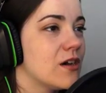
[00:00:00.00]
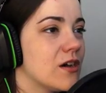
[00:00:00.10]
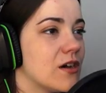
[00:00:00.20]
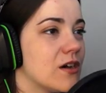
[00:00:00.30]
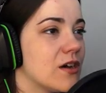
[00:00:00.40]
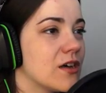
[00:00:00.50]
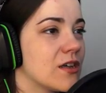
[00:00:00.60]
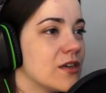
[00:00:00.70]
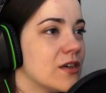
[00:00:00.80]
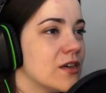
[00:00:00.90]
Uh,
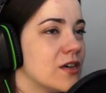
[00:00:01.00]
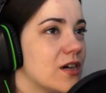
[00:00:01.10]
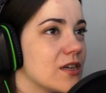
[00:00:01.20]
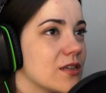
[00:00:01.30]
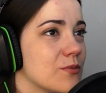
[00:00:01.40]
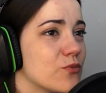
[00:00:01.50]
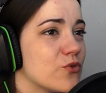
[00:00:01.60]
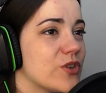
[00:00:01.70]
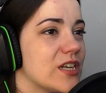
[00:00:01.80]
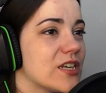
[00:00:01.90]
I, am
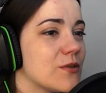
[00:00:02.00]
really